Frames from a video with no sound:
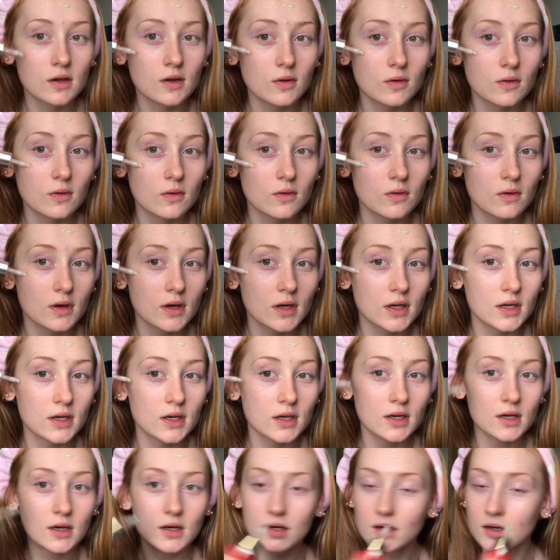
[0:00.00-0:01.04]
one
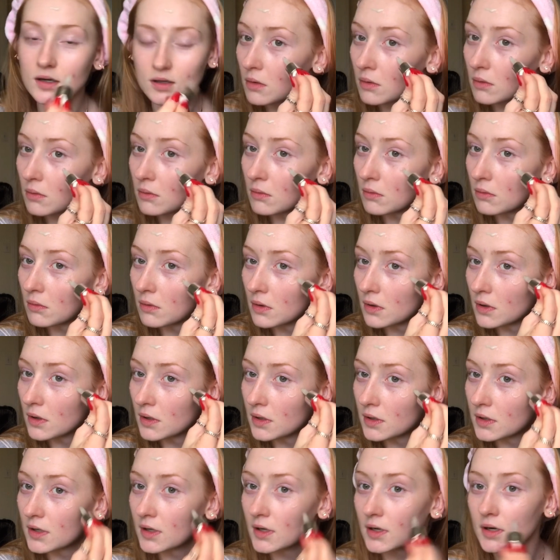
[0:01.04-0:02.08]
here,
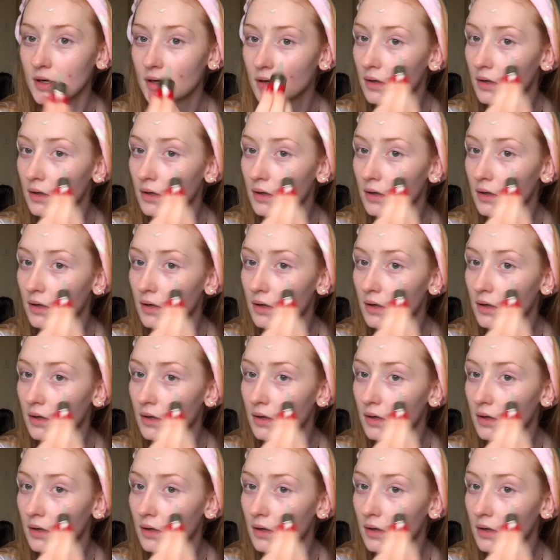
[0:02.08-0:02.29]
one here.